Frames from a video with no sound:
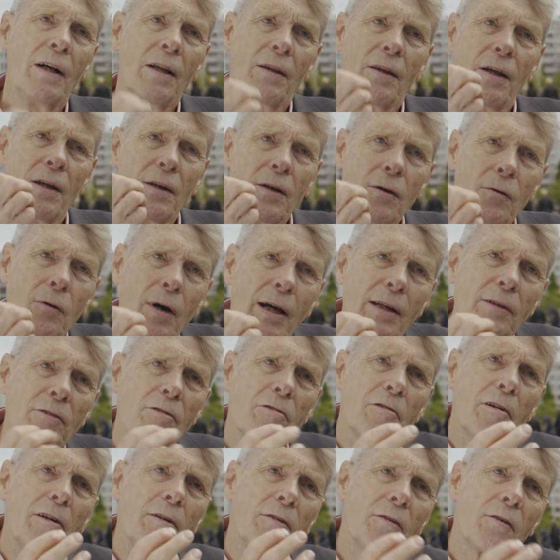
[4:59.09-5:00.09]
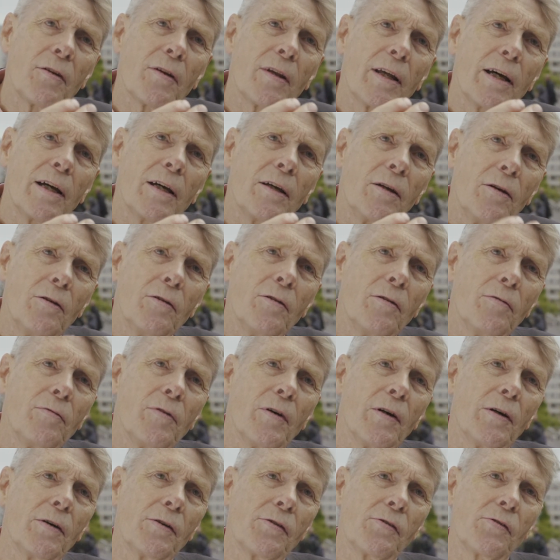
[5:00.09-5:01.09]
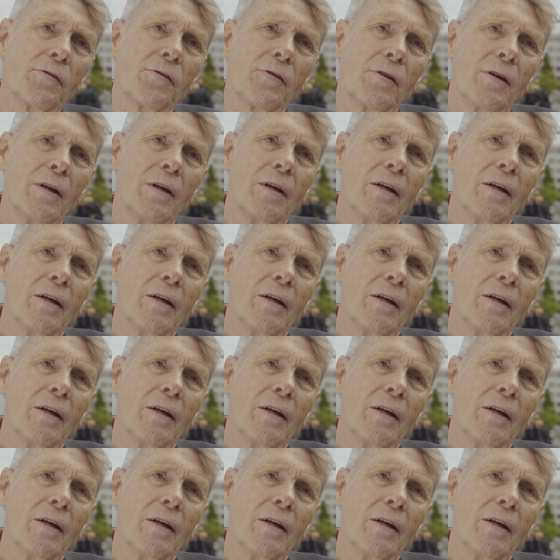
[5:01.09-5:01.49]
then you enter into their universe